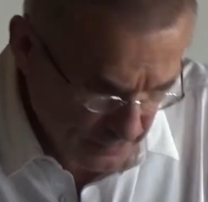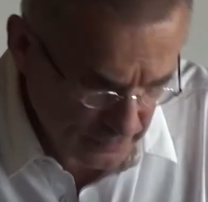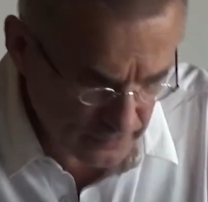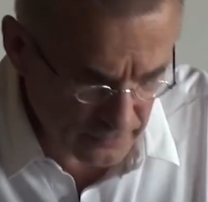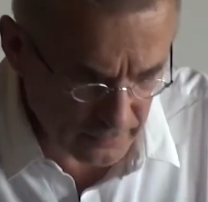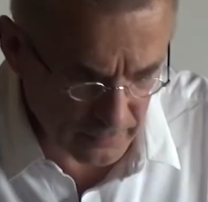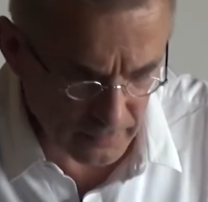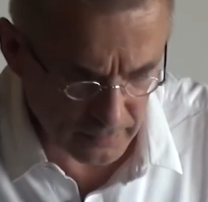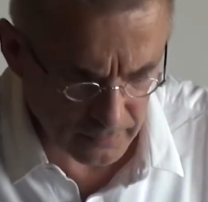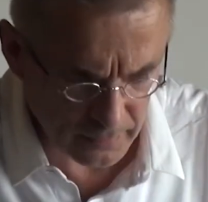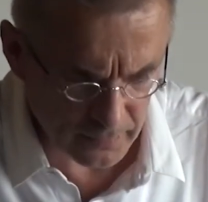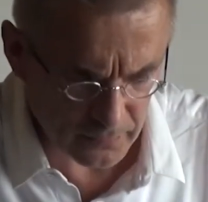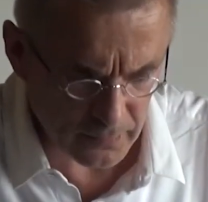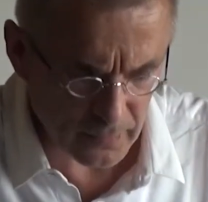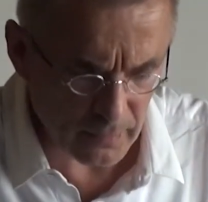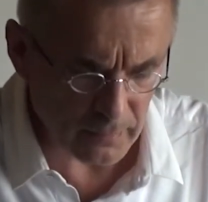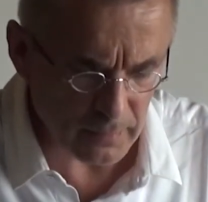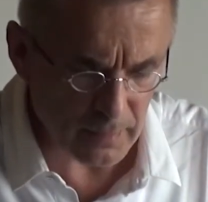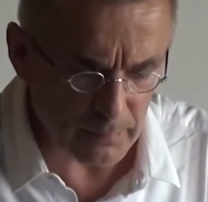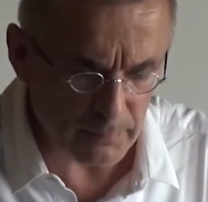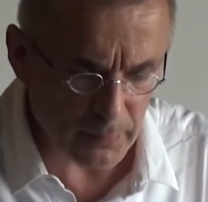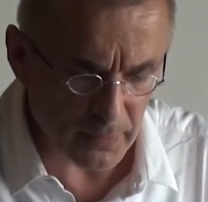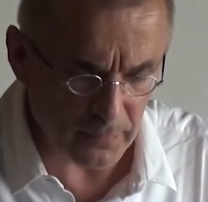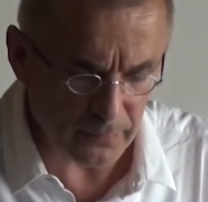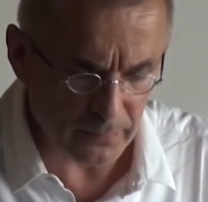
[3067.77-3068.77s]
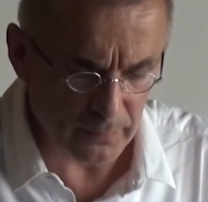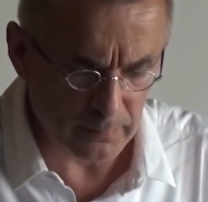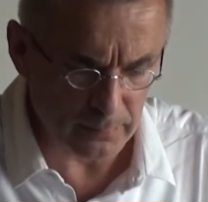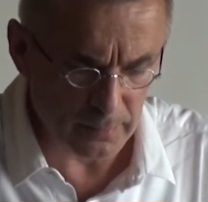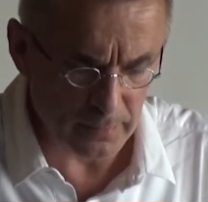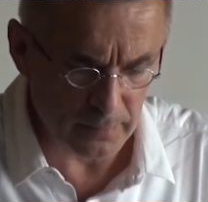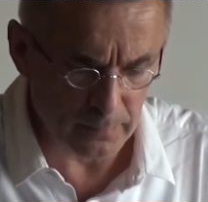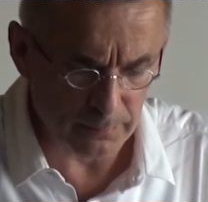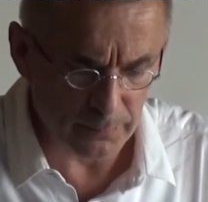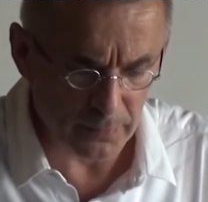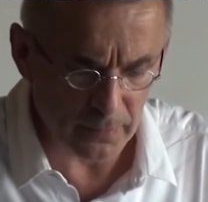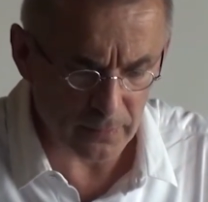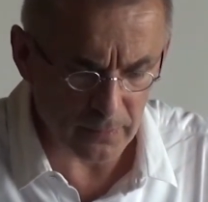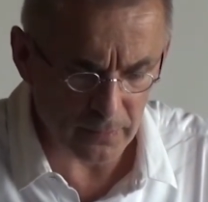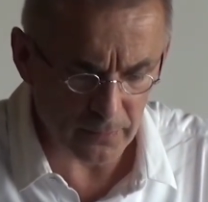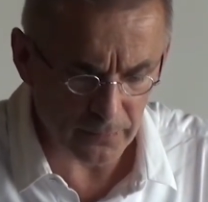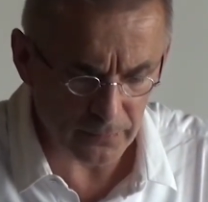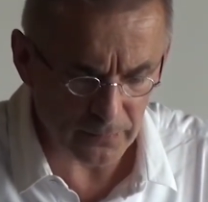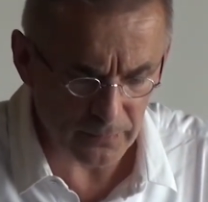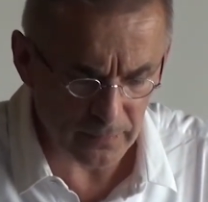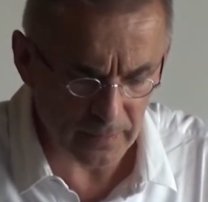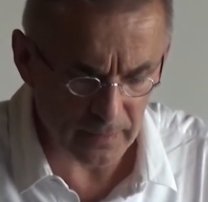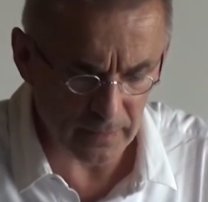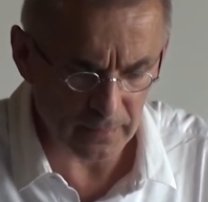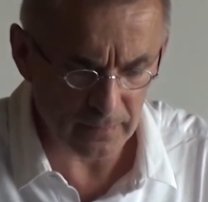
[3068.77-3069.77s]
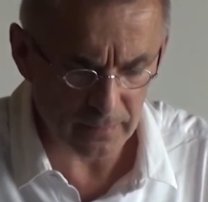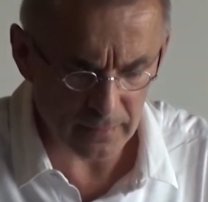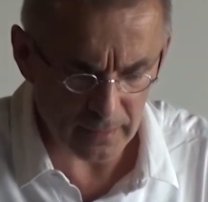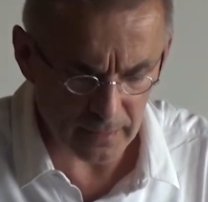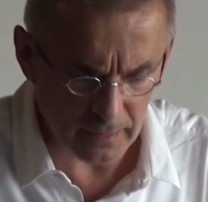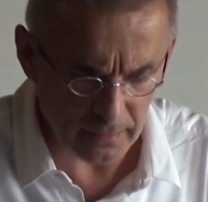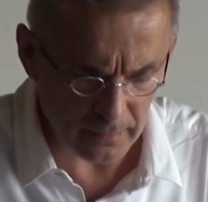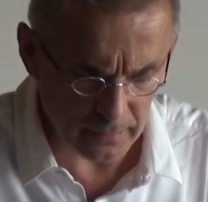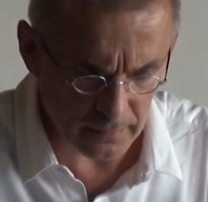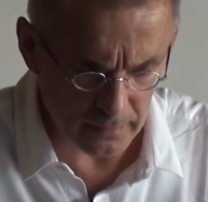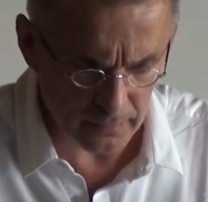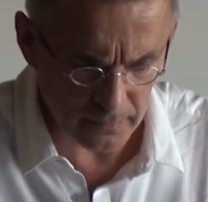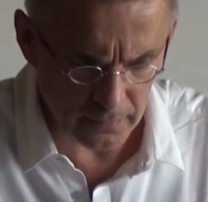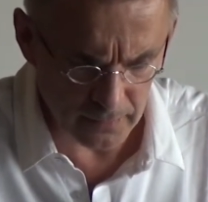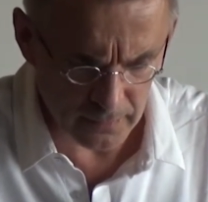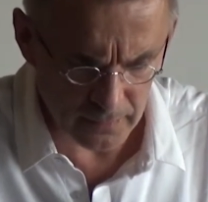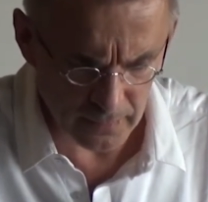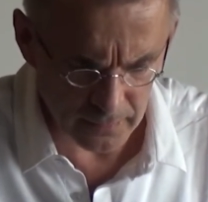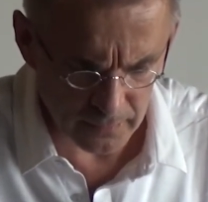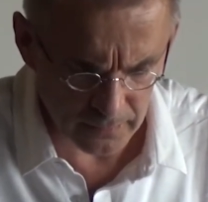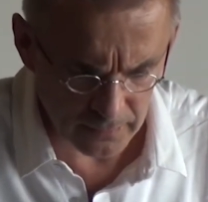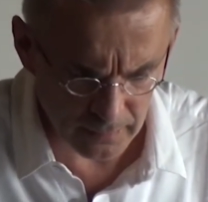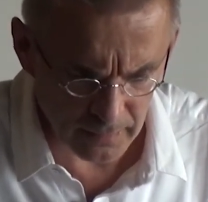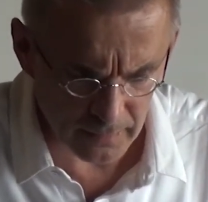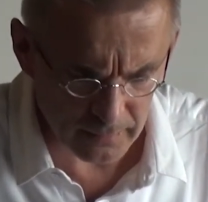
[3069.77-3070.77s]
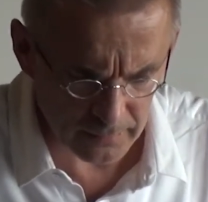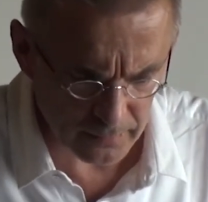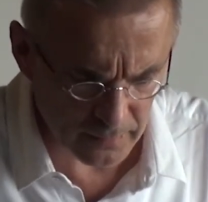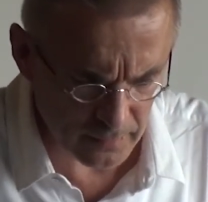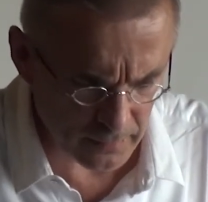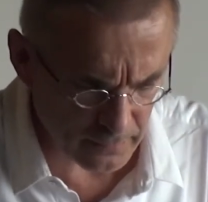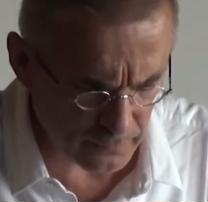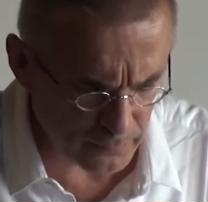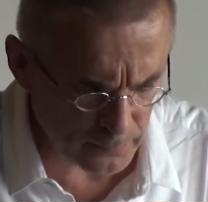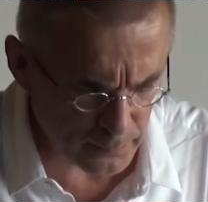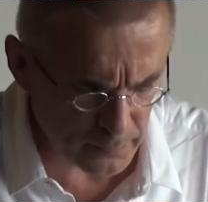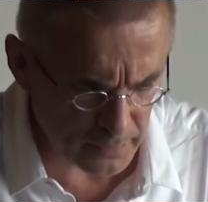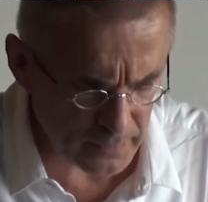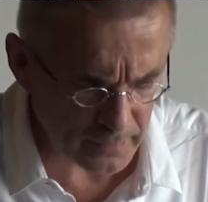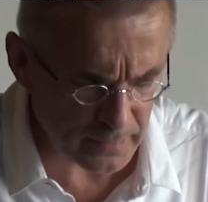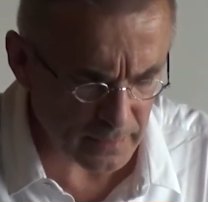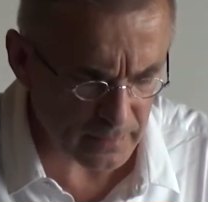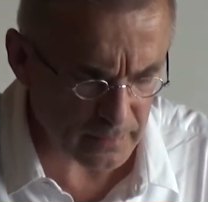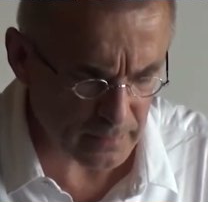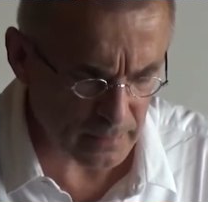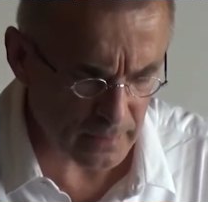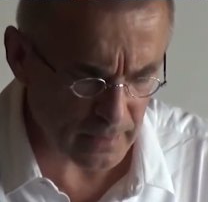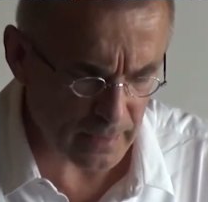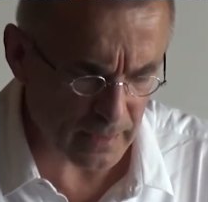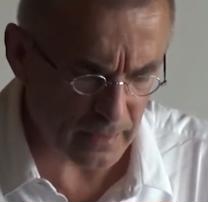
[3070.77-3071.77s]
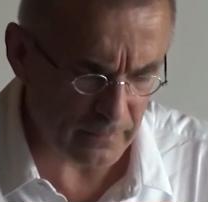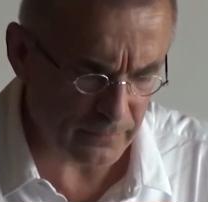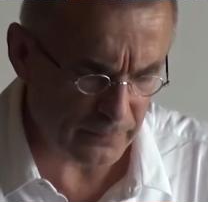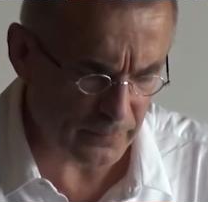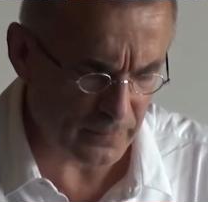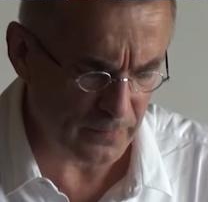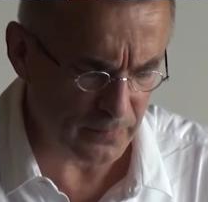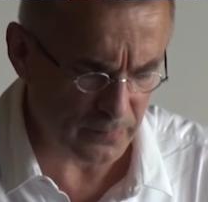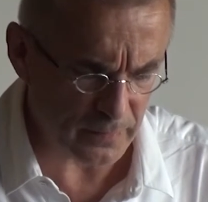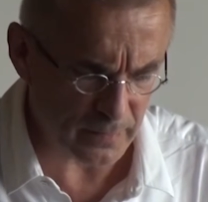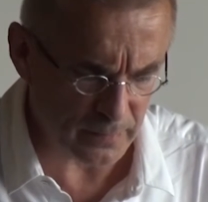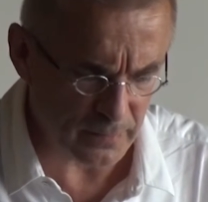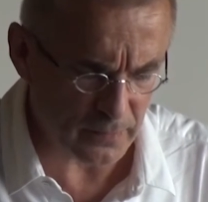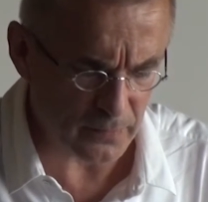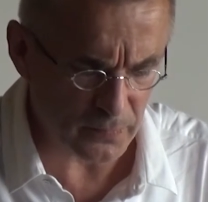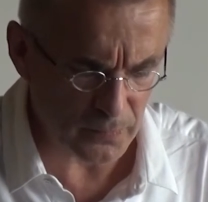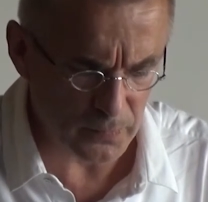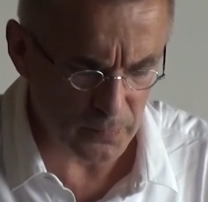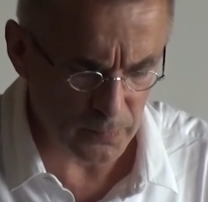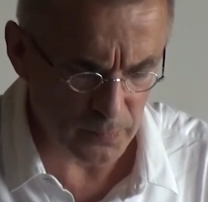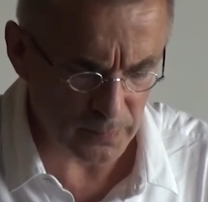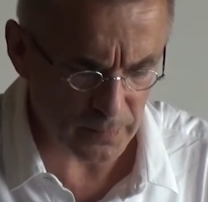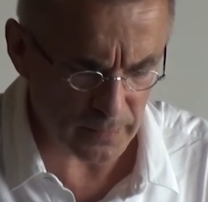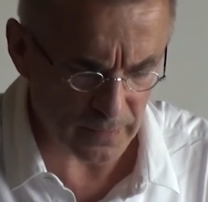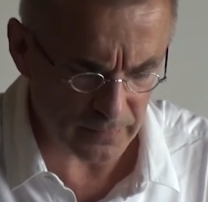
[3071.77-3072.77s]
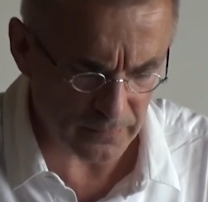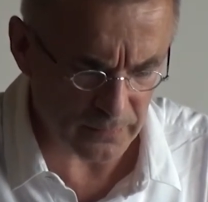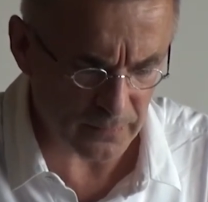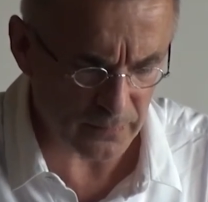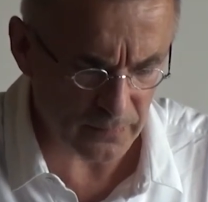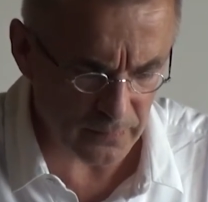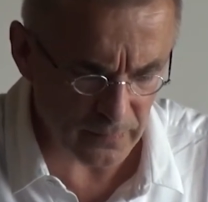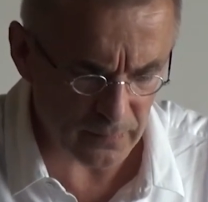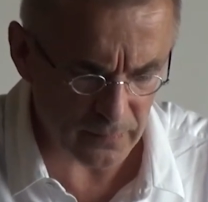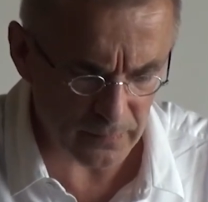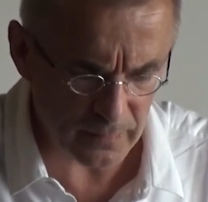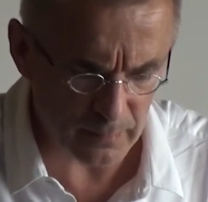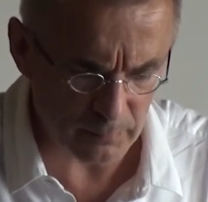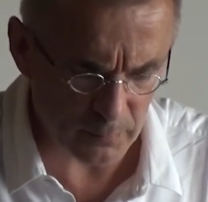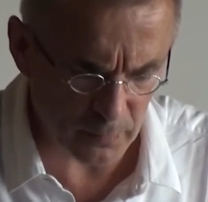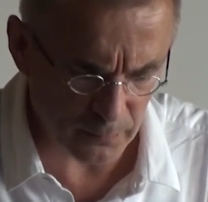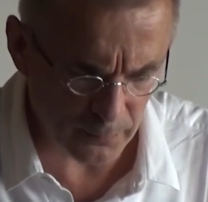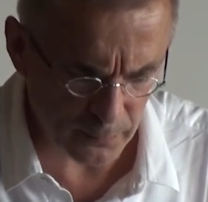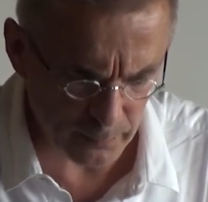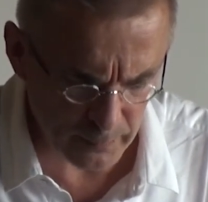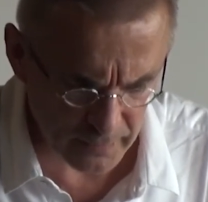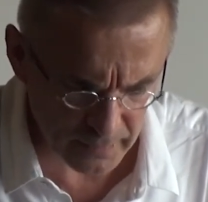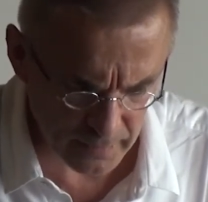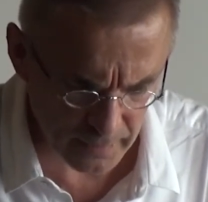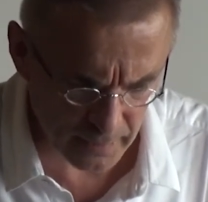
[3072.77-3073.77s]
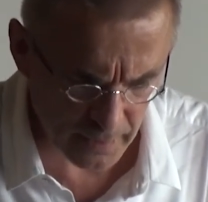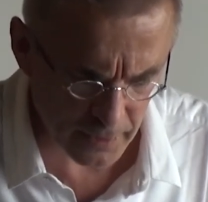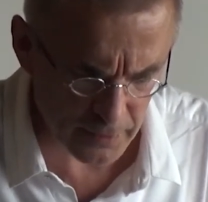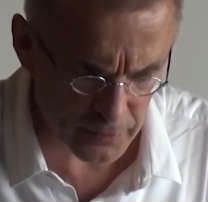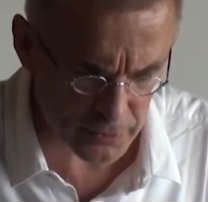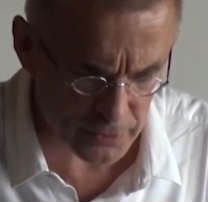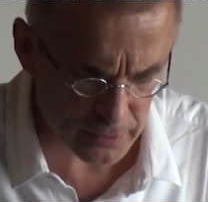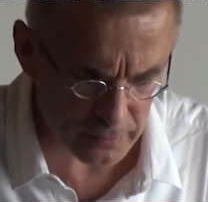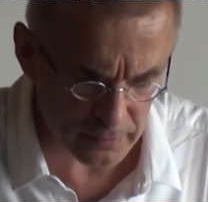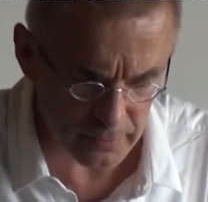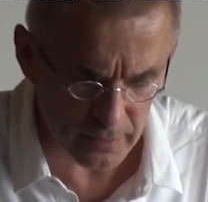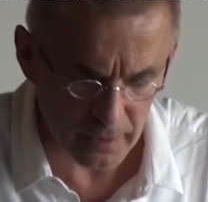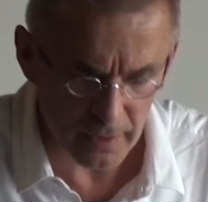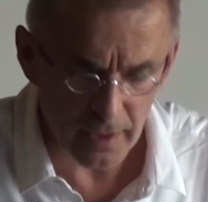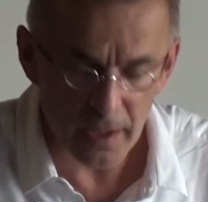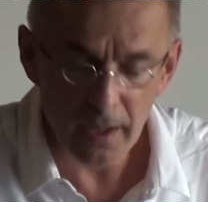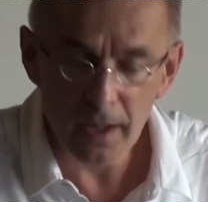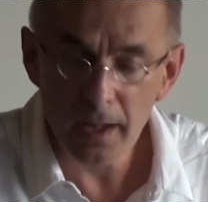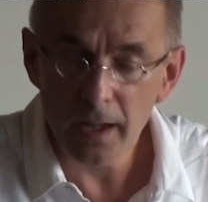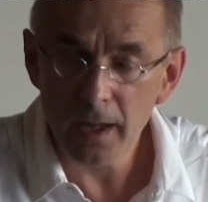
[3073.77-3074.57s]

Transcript: in turn is only possible because the entirety of political life is understood as a system of mediation